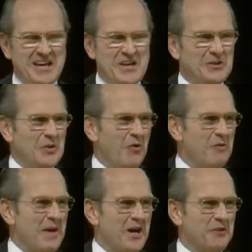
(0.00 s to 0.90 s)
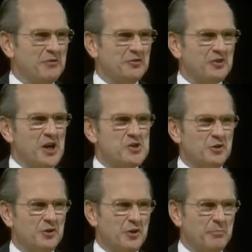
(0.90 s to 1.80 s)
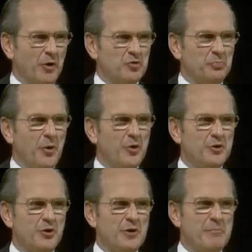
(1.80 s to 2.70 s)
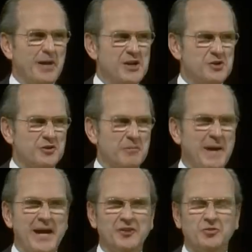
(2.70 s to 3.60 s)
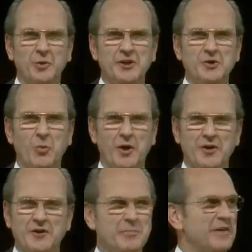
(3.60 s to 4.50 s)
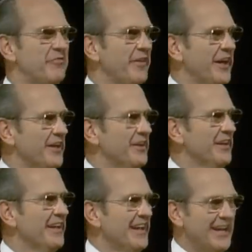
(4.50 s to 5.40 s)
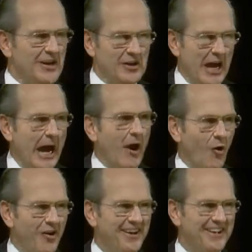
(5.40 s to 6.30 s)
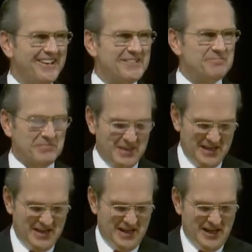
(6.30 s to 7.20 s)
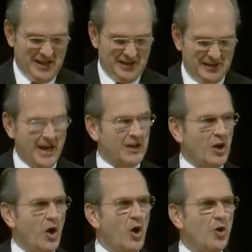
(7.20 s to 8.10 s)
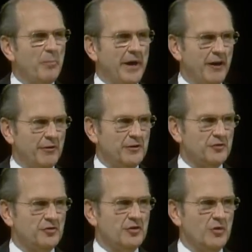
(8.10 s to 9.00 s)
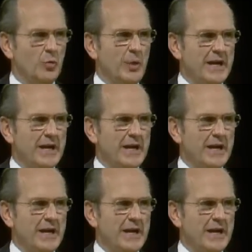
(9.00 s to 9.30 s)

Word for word: no amount of discussion could postpone your impatient demands when you wanted to be fed, and now like all parents, we